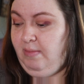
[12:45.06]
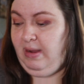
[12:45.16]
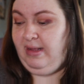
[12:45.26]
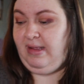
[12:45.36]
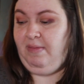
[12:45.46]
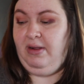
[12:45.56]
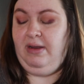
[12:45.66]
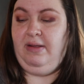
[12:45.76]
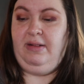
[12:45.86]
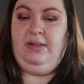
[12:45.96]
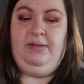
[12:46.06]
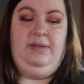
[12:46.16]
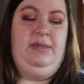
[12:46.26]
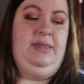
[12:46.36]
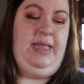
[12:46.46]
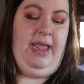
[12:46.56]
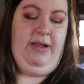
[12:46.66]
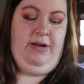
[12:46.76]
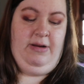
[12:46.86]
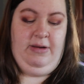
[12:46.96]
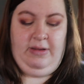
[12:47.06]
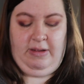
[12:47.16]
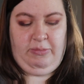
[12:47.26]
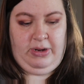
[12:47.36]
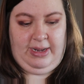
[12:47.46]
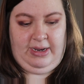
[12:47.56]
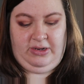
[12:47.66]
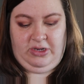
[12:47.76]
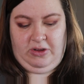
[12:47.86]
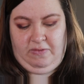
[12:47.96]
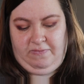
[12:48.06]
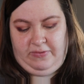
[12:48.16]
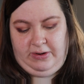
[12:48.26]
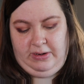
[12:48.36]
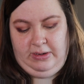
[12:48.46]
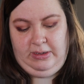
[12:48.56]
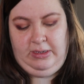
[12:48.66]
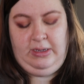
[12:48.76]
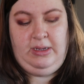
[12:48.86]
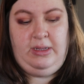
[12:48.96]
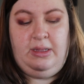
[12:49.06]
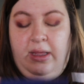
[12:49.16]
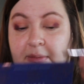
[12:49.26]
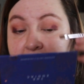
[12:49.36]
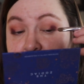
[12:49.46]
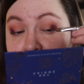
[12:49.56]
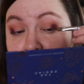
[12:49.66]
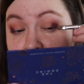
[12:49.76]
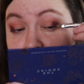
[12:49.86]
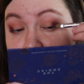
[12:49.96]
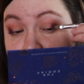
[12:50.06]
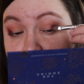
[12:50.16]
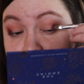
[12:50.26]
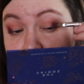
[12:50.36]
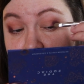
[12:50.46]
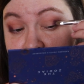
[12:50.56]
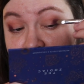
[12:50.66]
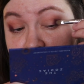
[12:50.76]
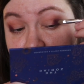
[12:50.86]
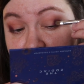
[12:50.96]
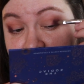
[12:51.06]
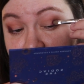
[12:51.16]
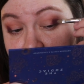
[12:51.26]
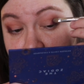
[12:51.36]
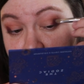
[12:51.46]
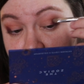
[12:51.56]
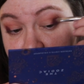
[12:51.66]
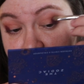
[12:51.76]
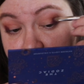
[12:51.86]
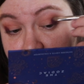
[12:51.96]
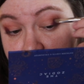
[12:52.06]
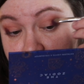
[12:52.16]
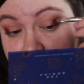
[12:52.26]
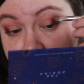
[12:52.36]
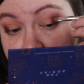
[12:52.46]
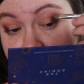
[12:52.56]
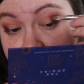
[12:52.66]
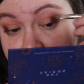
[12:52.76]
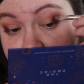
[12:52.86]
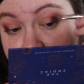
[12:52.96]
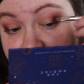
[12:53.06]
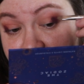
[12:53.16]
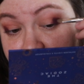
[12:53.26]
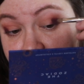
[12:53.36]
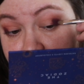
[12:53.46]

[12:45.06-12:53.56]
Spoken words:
Because I'm going to layer a product over. Like, I'm going to layer a shimmer shade over the edge of